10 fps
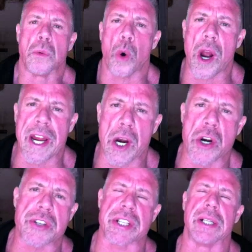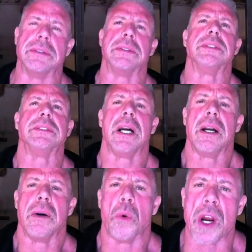Warriors,
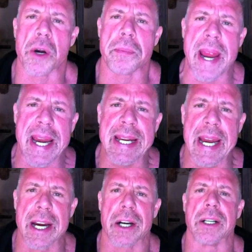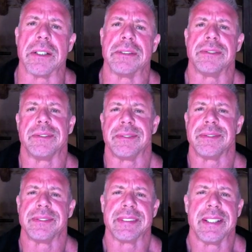Warrior Man here.
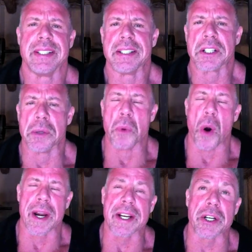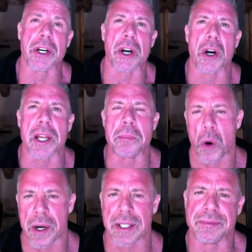Good morning, good early
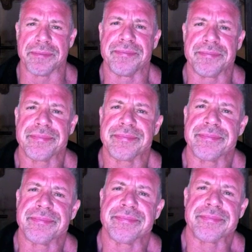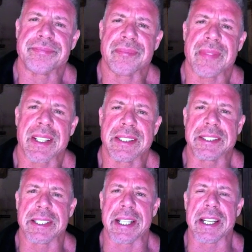morning.
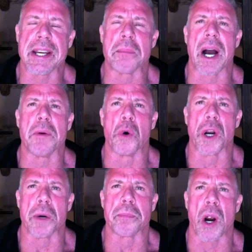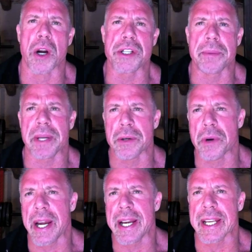Sitting in my Warrior Barn Gym getting
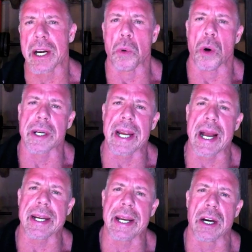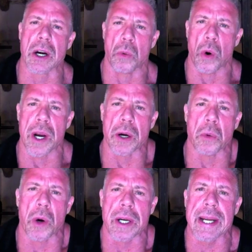ready to get a workout here, a Warrior
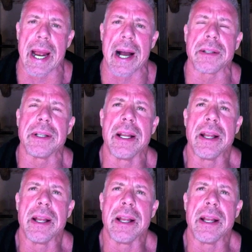workout.